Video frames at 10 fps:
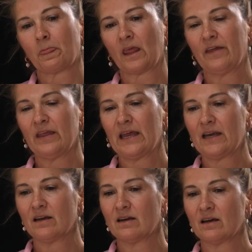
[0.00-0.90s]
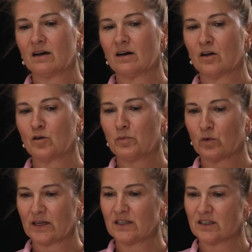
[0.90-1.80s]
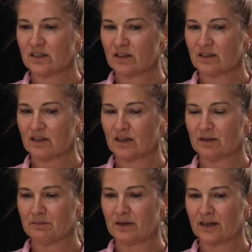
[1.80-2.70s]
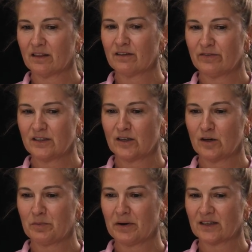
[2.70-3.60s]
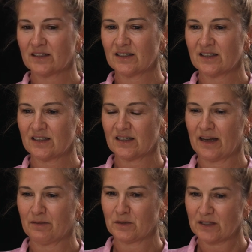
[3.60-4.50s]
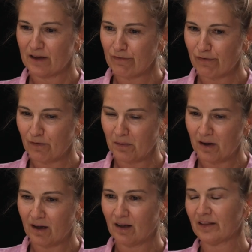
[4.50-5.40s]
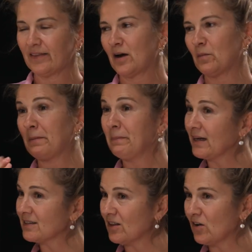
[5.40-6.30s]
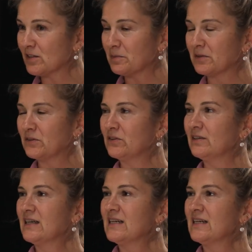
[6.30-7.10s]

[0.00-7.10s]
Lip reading: And then I bought into another physio practice and was there for a while. And then I went back to the hospital.